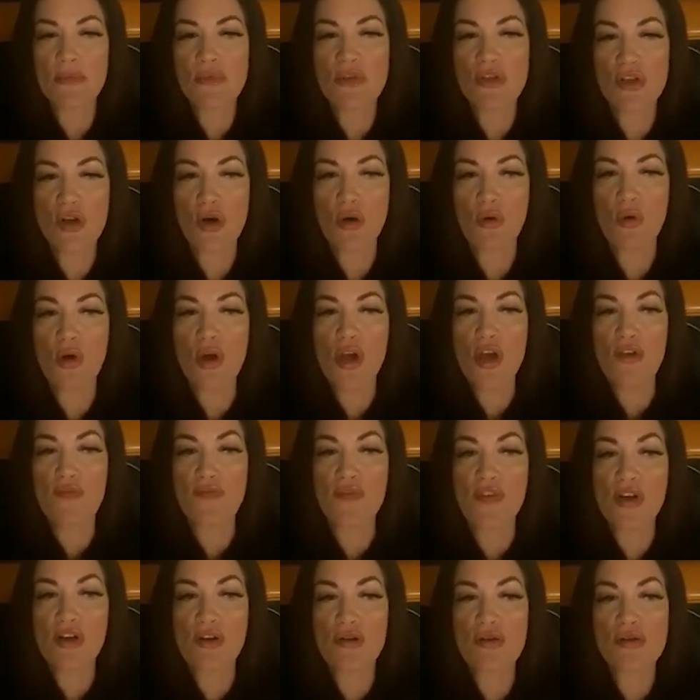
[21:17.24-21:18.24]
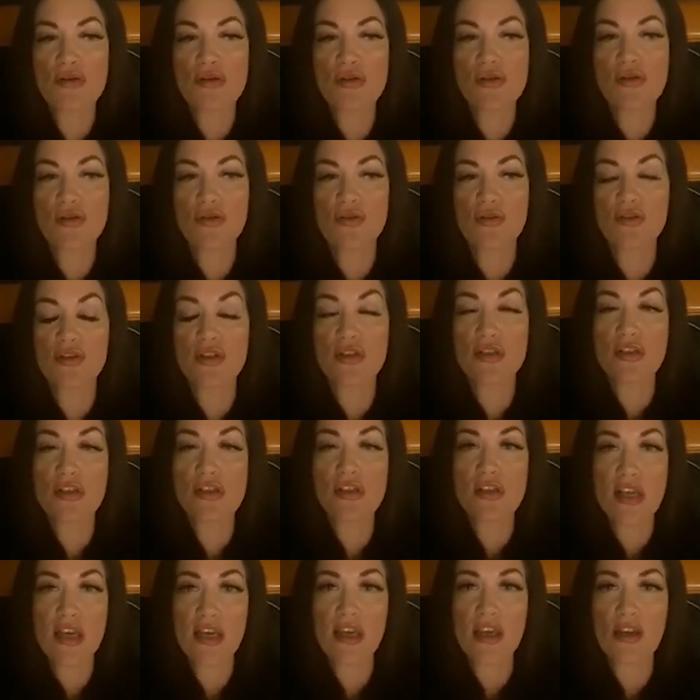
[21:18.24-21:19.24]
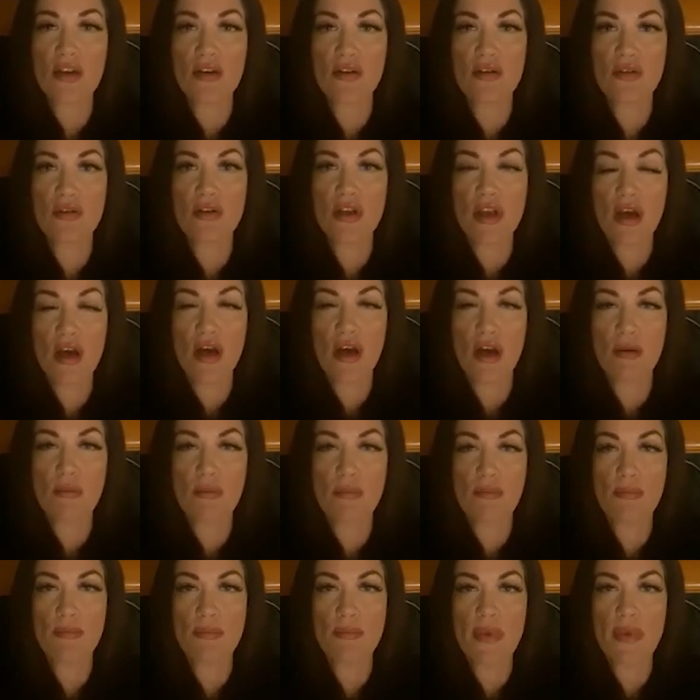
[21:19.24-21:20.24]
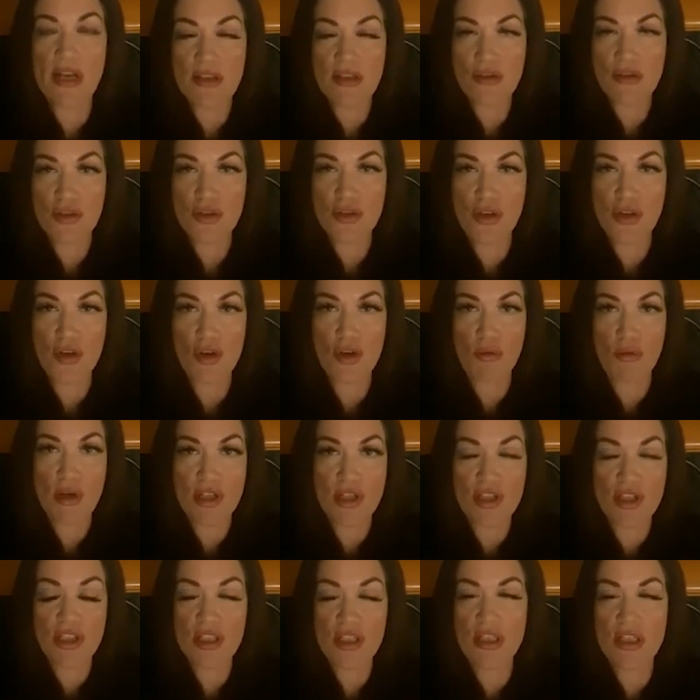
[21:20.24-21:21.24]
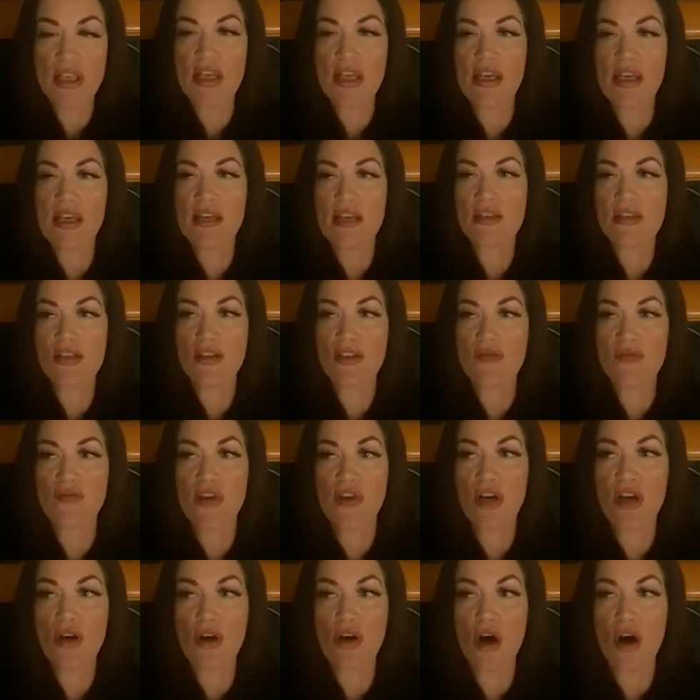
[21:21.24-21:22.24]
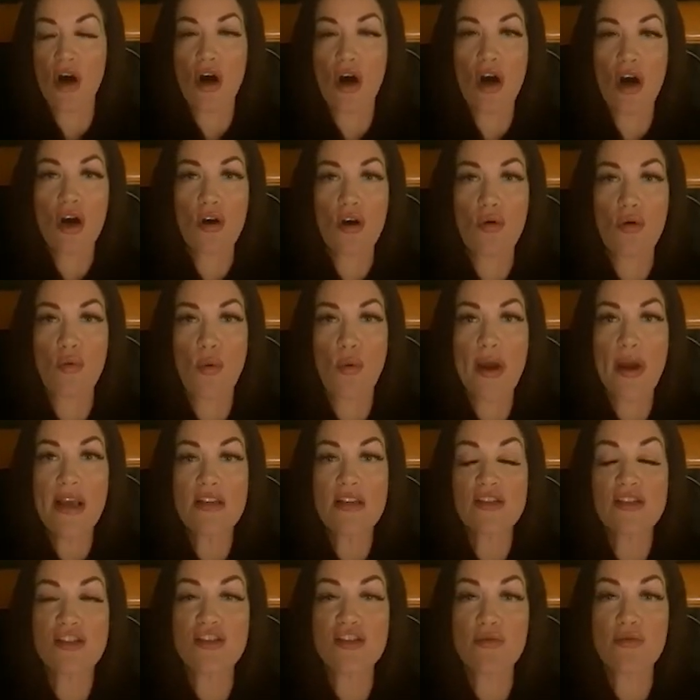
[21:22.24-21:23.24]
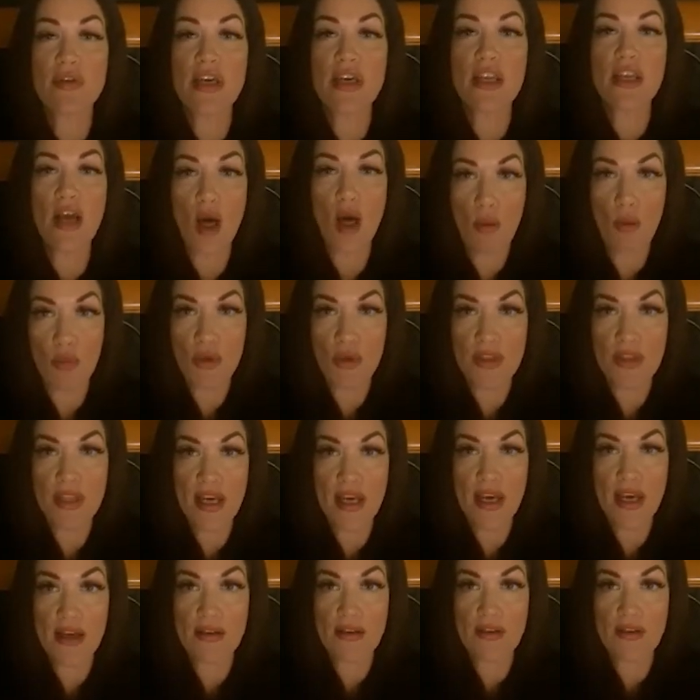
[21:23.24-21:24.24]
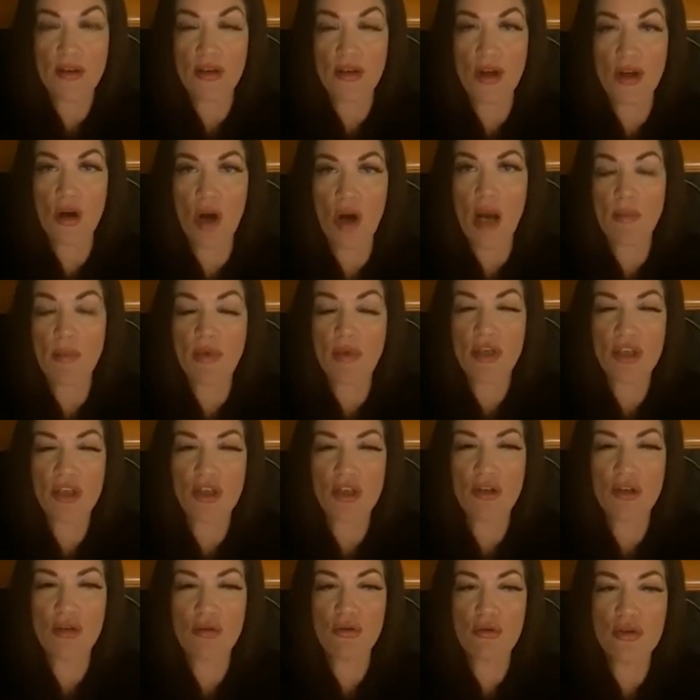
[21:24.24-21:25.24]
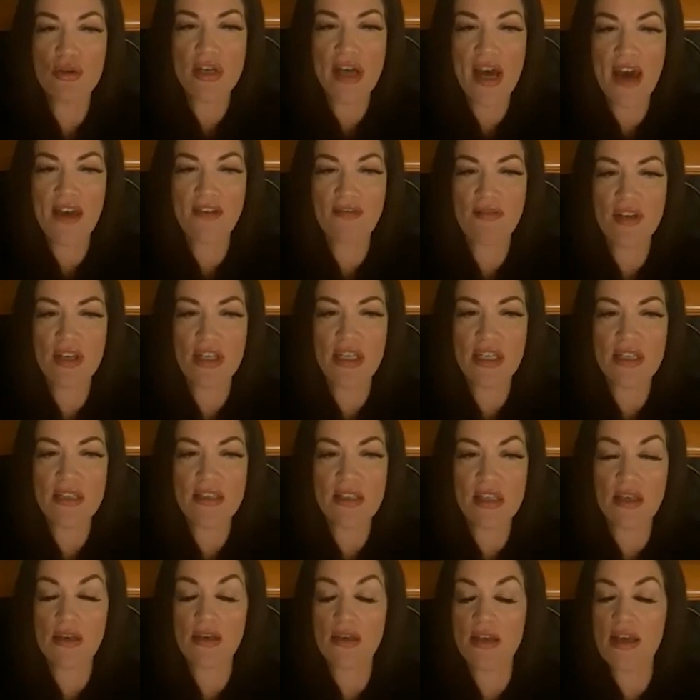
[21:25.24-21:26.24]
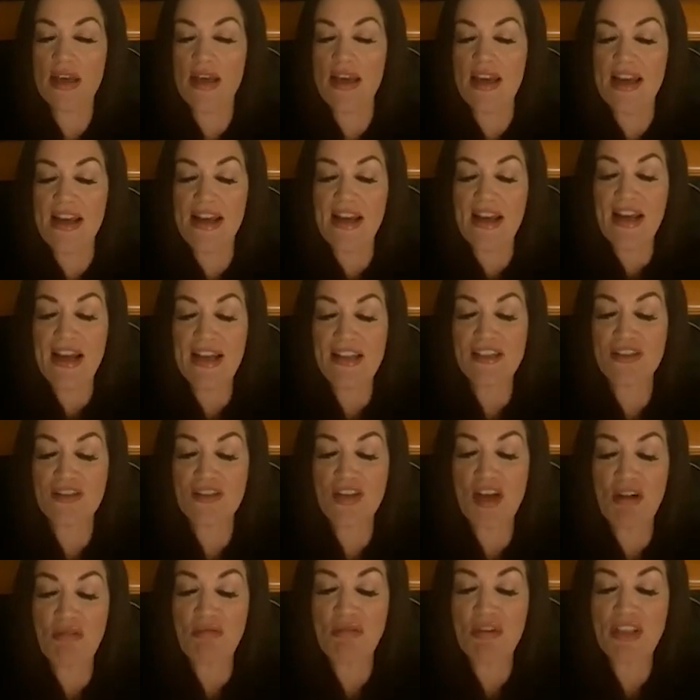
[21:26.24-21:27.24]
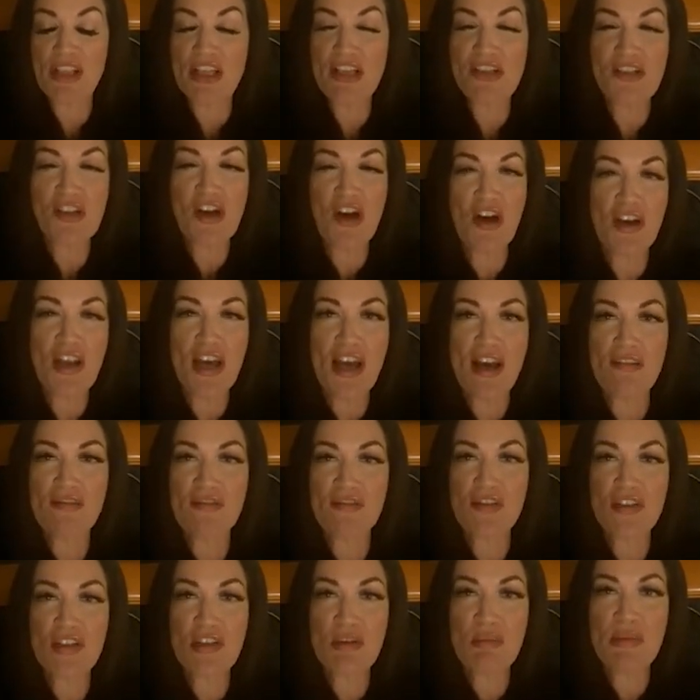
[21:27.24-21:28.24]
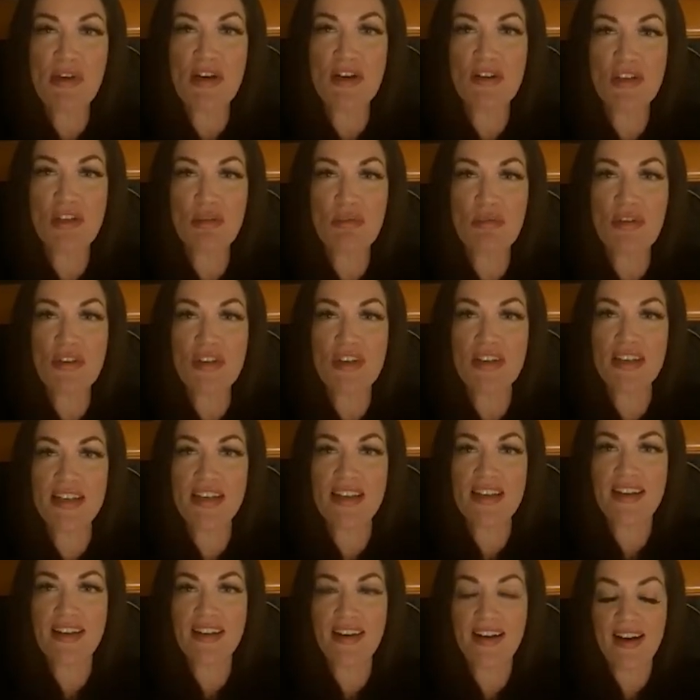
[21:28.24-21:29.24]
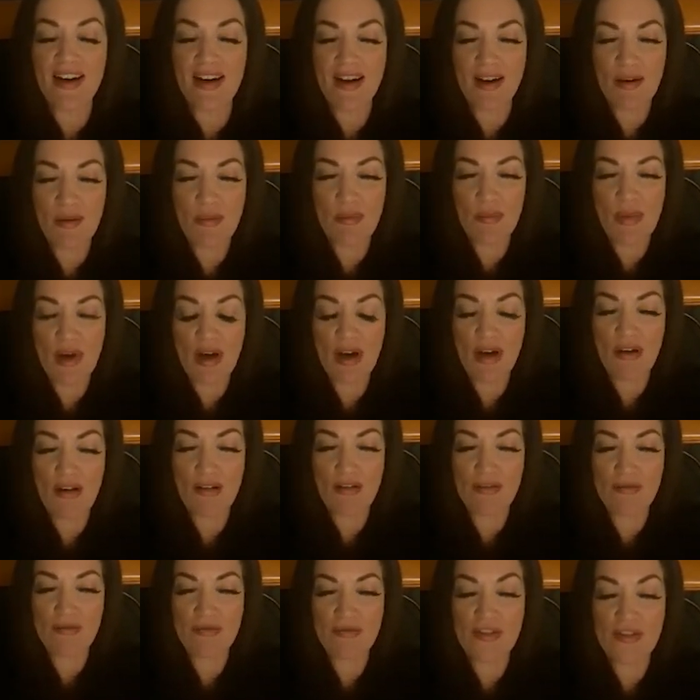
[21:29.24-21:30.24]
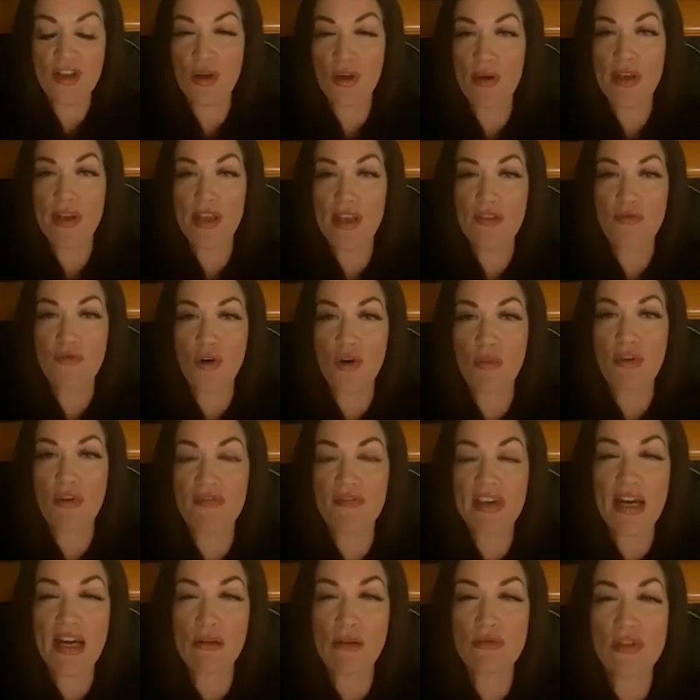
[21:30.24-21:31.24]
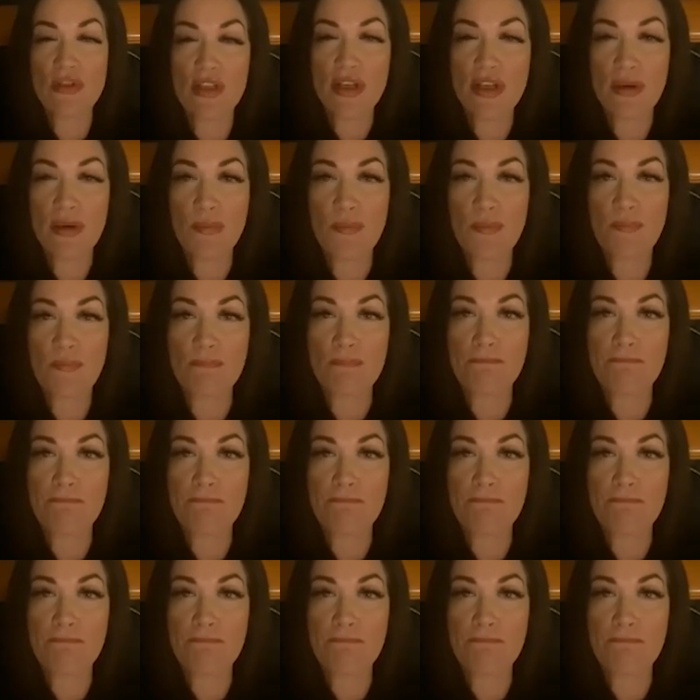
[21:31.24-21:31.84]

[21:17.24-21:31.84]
So there's the second answer to your question is there are ways to get help with that. I'm a huge advocate, and it's not really sought after in the male community of, any form of counseling,